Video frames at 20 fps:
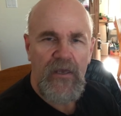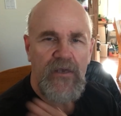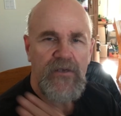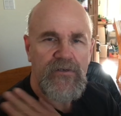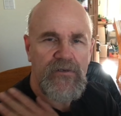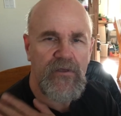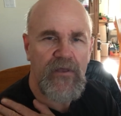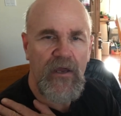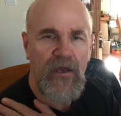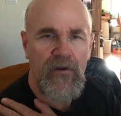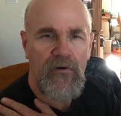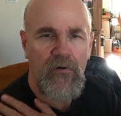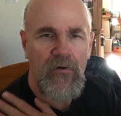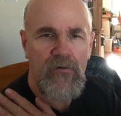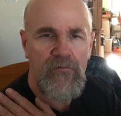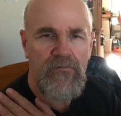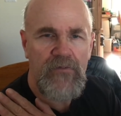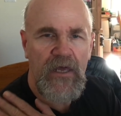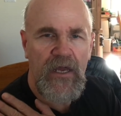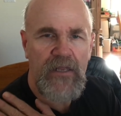So that
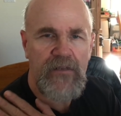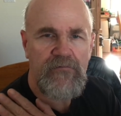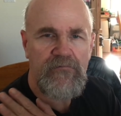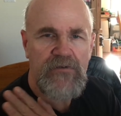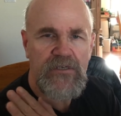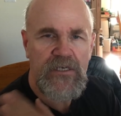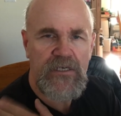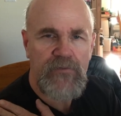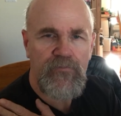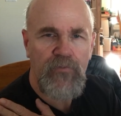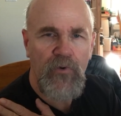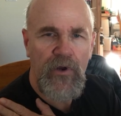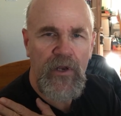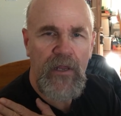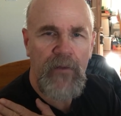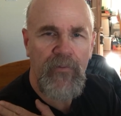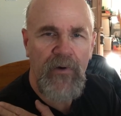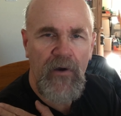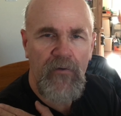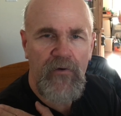that
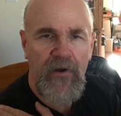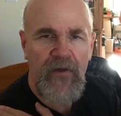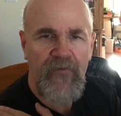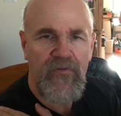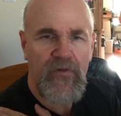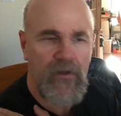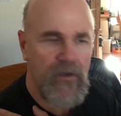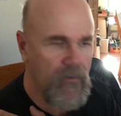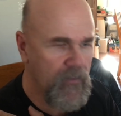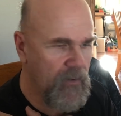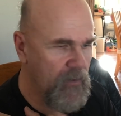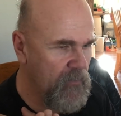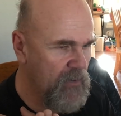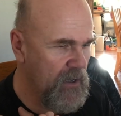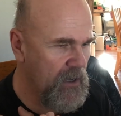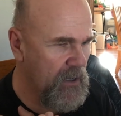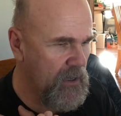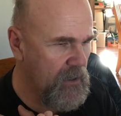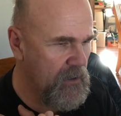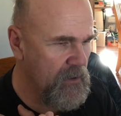6.8 pound rifle coming
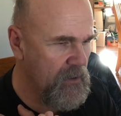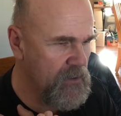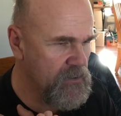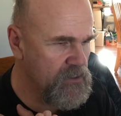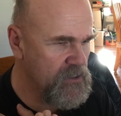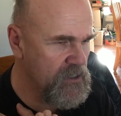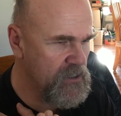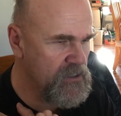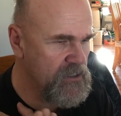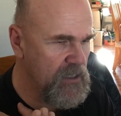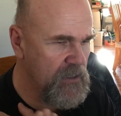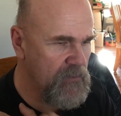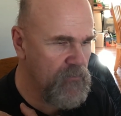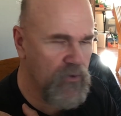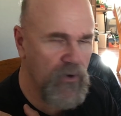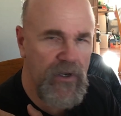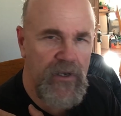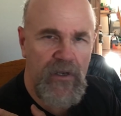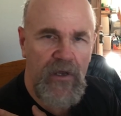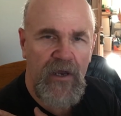back at
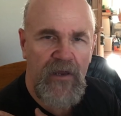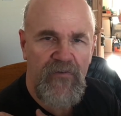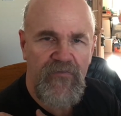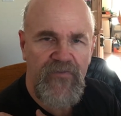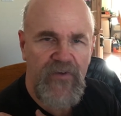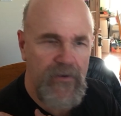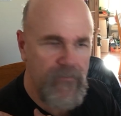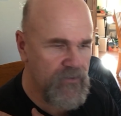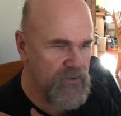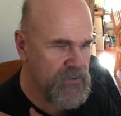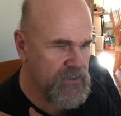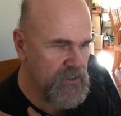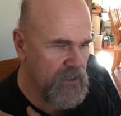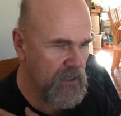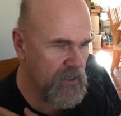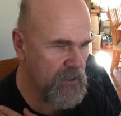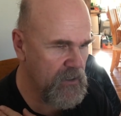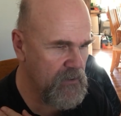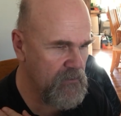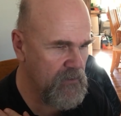16.9 feet per
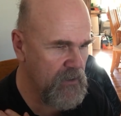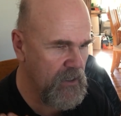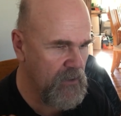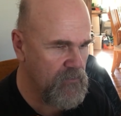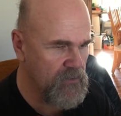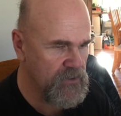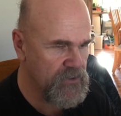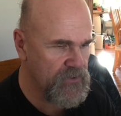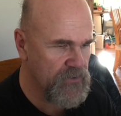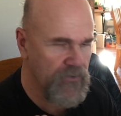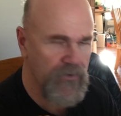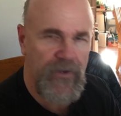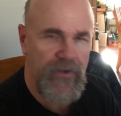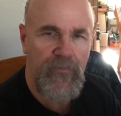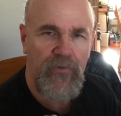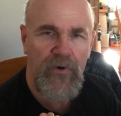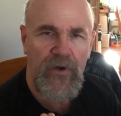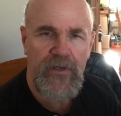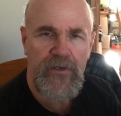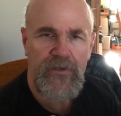second equals
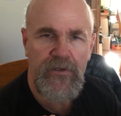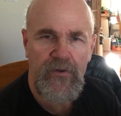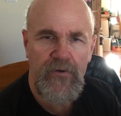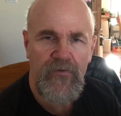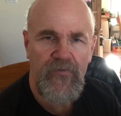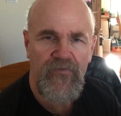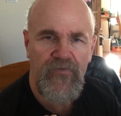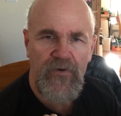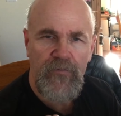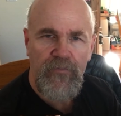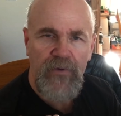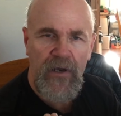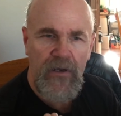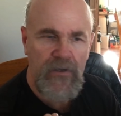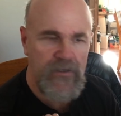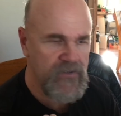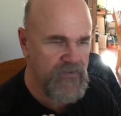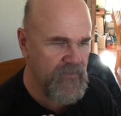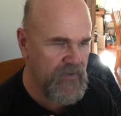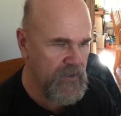30.2 foot
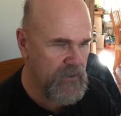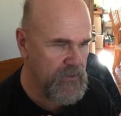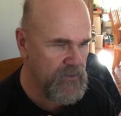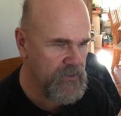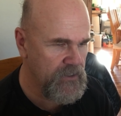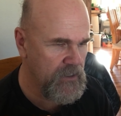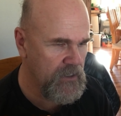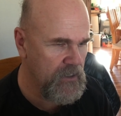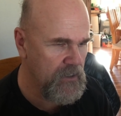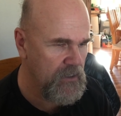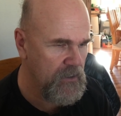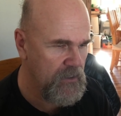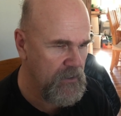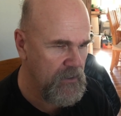pounds of energy